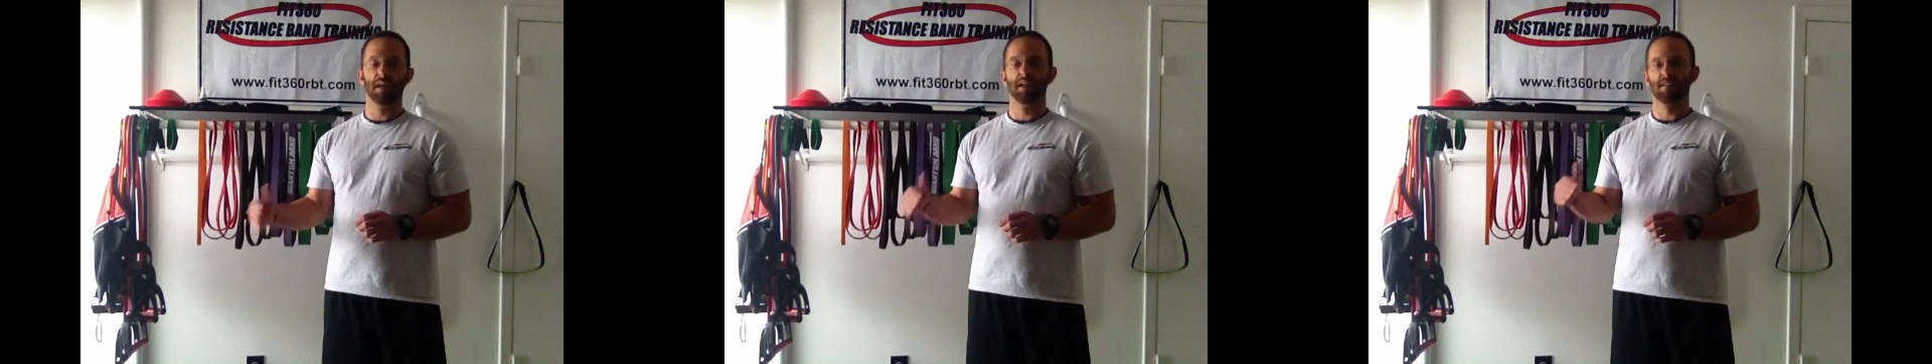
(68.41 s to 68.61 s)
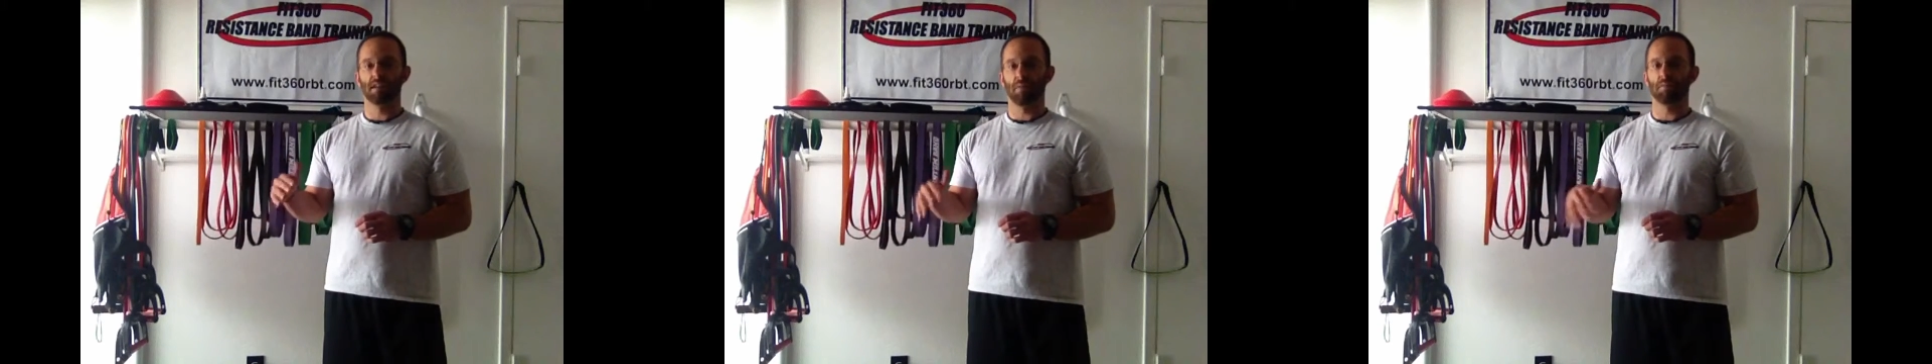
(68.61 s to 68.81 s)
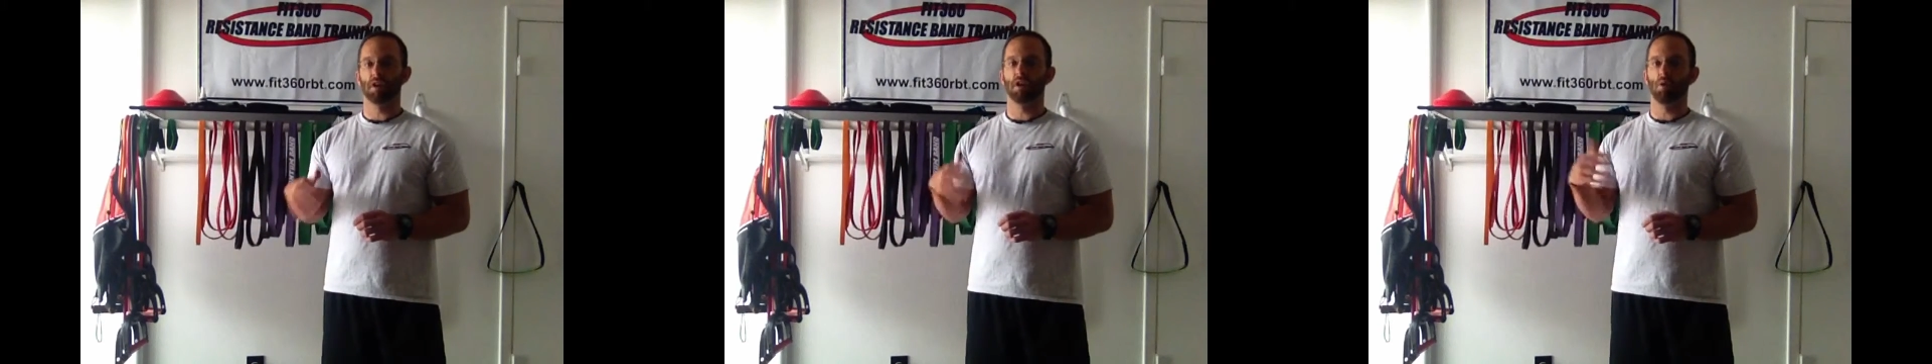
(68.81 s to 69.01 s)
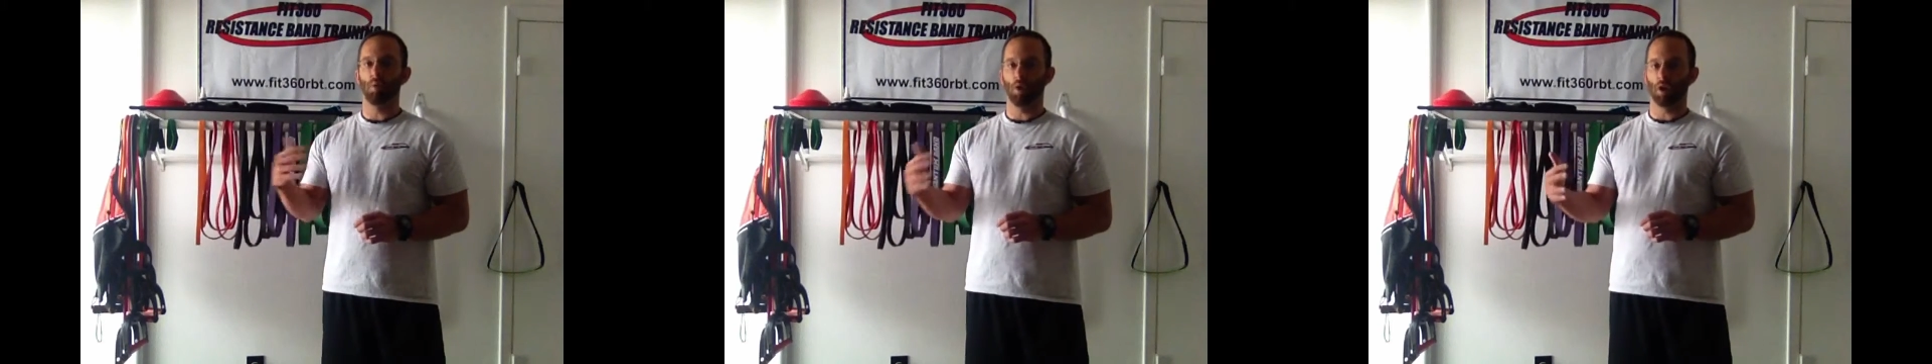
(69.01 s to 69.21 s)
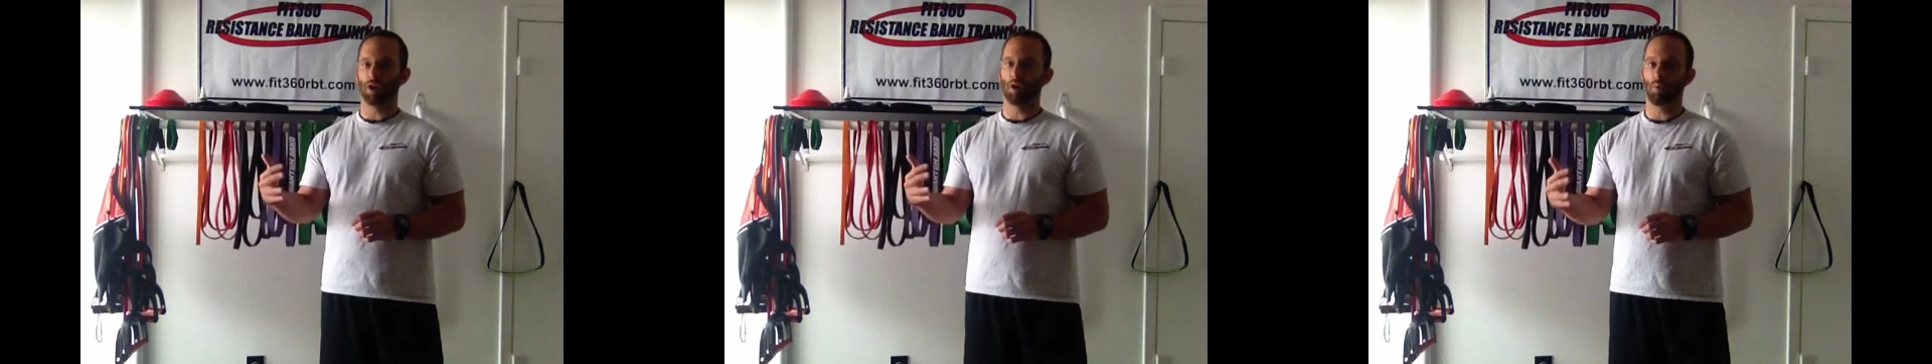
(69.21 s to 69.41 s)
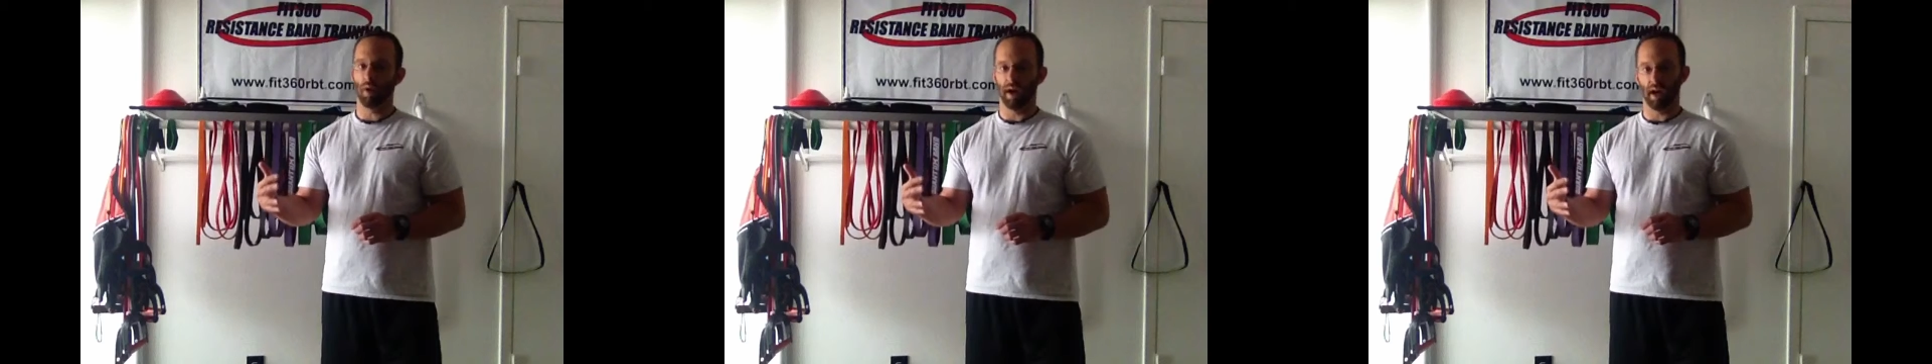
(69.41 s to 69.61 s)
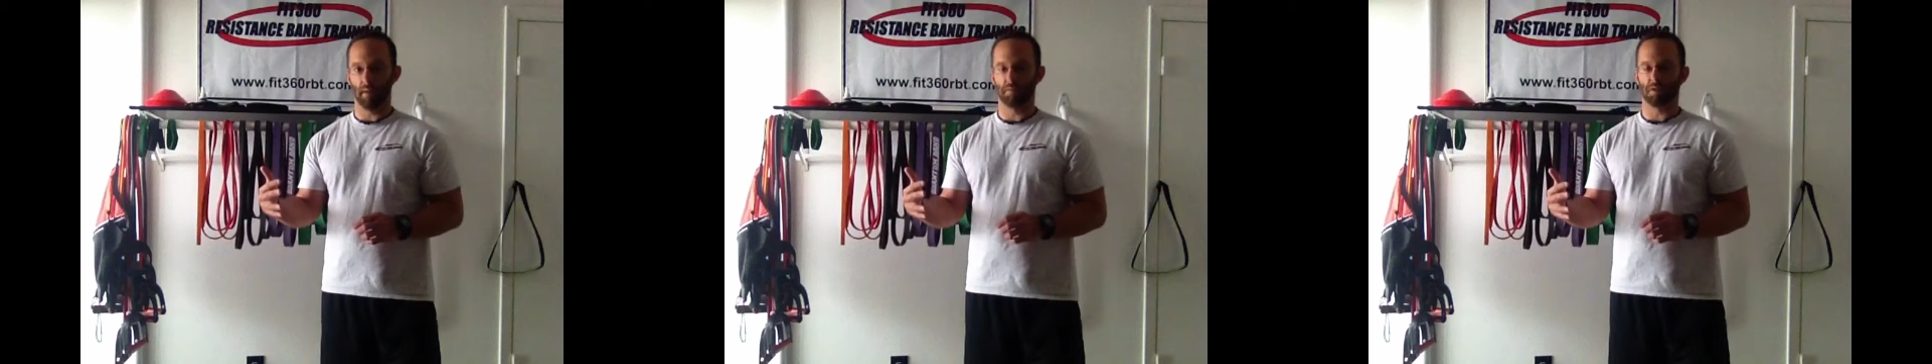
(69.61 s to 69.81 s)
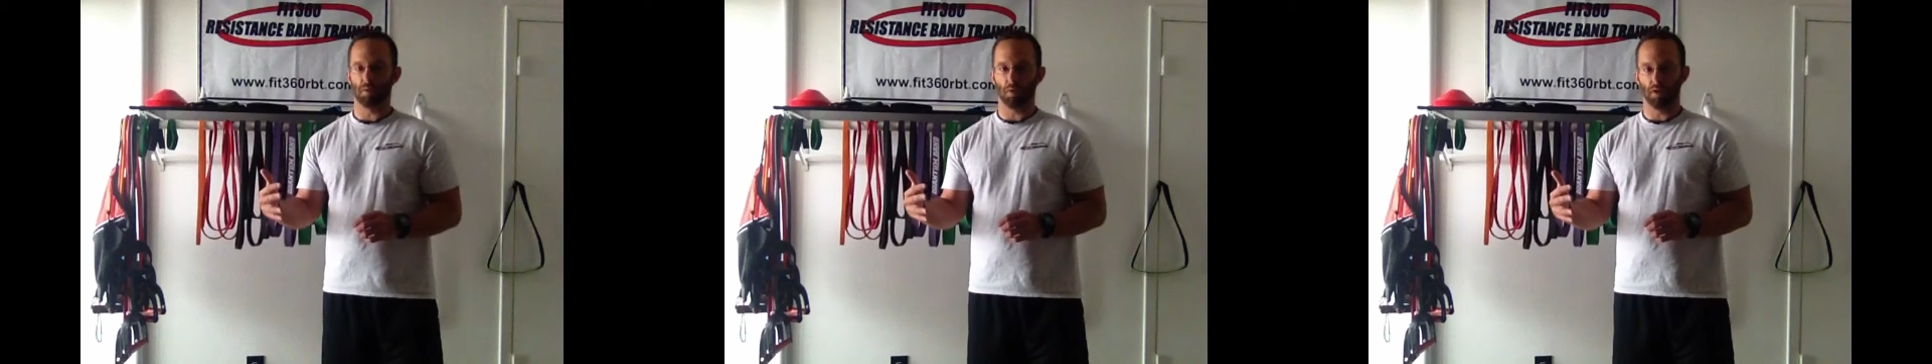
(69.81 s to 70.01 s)
Something you're going to work your way
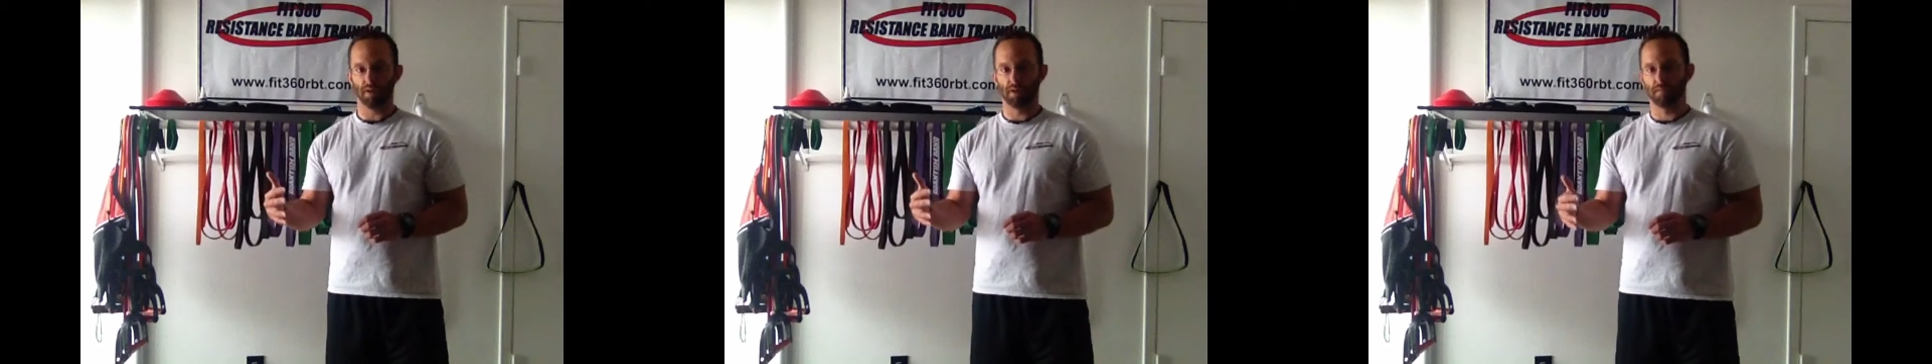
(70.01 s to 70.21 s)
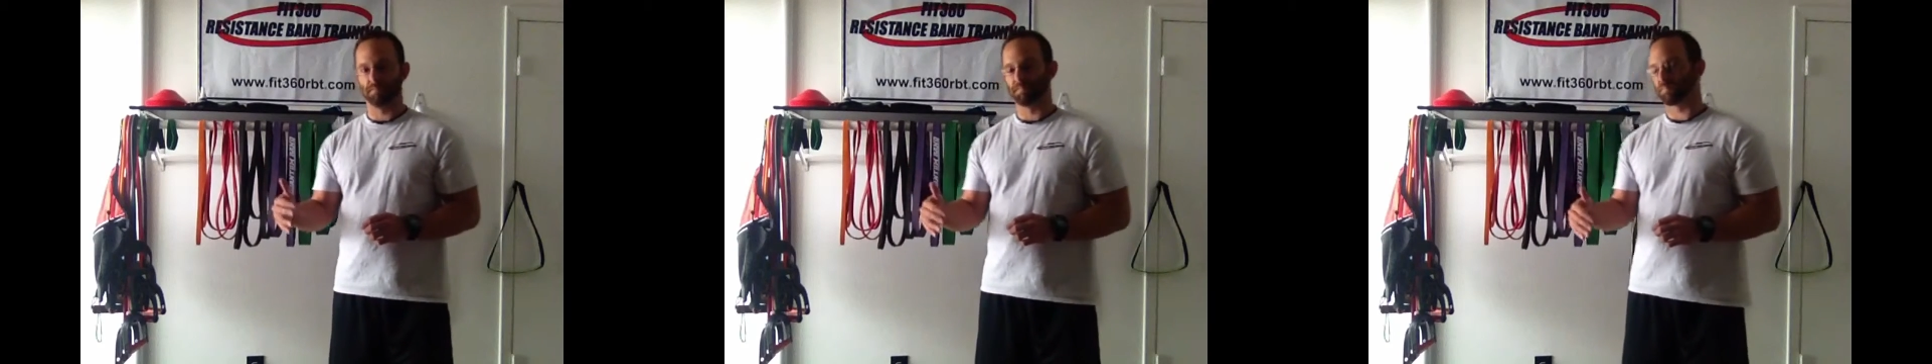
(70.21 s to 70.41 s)
up towards.